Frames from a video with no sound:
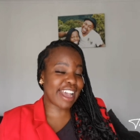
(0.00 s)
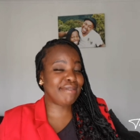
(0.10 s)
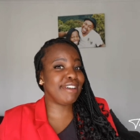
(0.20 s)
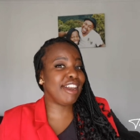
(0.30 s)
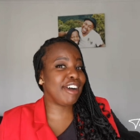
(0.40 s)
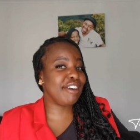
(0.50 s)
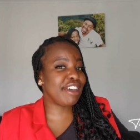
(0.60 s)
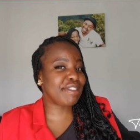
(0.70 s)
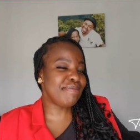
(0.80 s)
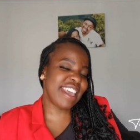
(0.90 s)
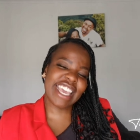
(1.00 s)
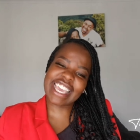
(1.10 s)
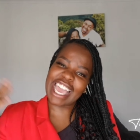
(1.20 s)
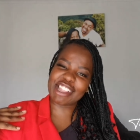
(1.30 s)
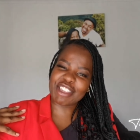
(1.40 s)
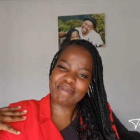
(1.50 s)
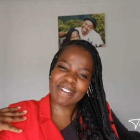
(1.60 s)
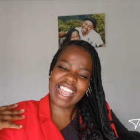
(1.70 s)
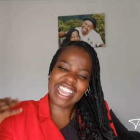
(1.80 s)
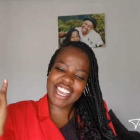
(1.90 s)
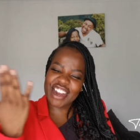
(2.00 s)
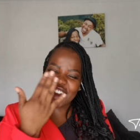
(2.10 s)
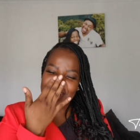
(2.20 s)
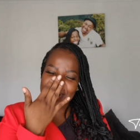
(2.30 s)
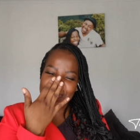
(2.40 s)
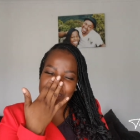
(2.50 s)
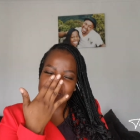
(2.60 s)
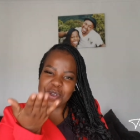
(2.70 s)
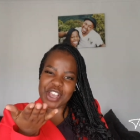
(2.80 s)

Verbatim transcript: Come along with me, catch up later.